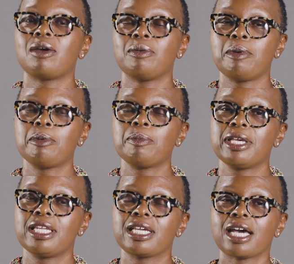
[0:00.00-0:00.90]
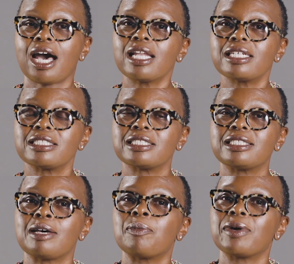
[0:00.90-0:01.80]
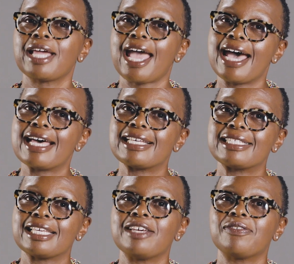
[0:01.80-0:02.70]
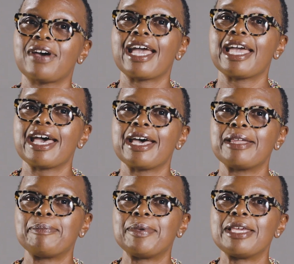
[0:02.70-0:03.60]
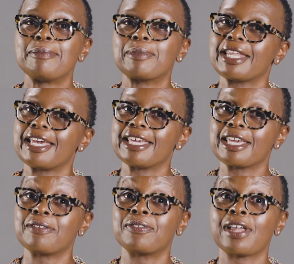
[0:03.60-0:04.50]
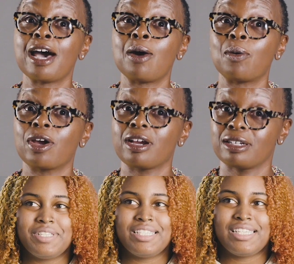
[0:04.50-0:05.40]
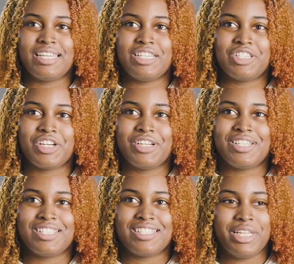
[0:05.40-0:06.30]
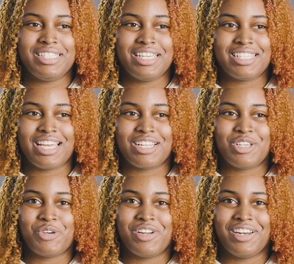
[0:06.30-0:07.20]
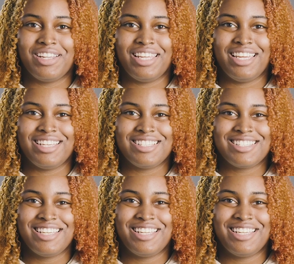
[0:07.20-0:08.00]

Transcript: I remember being in college and someone asked if I had been playing in flour. To sit in church, play tic-tac-toe on our legs,